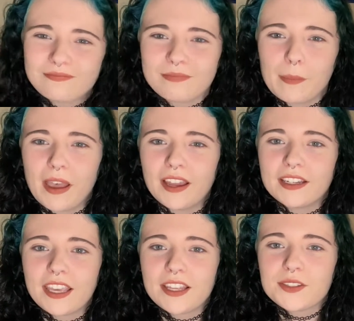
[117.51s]
my bad,
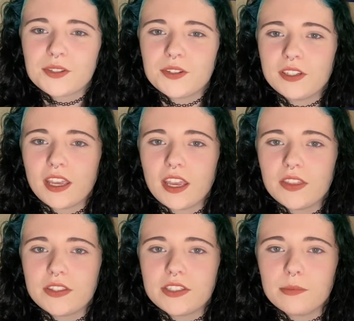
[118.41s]
canceled, and
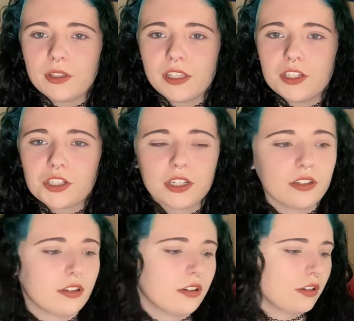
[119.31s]
the simulation.